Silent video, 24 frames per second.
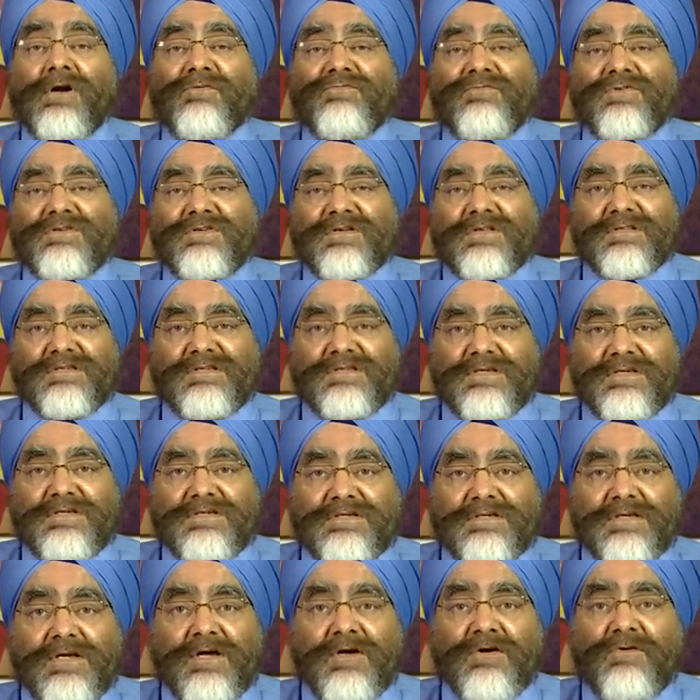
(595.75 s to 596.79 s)

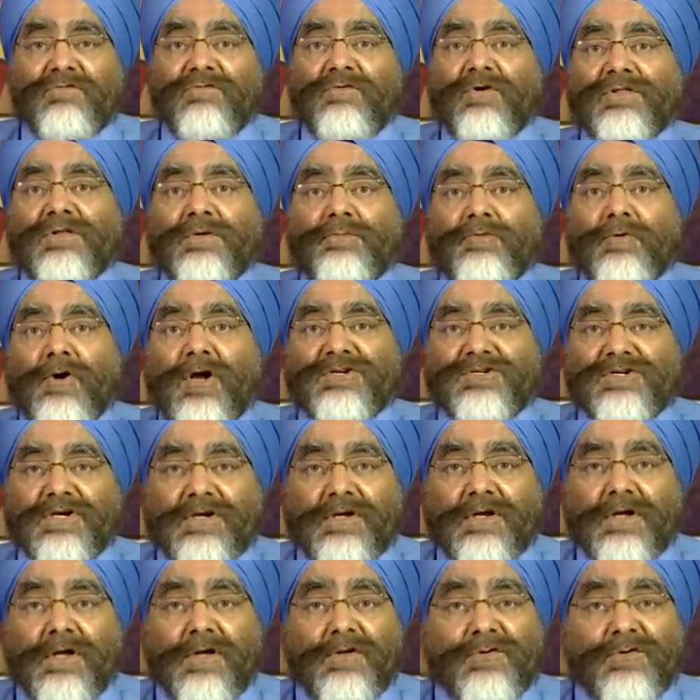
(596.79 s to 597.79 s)
efficiencies for the project.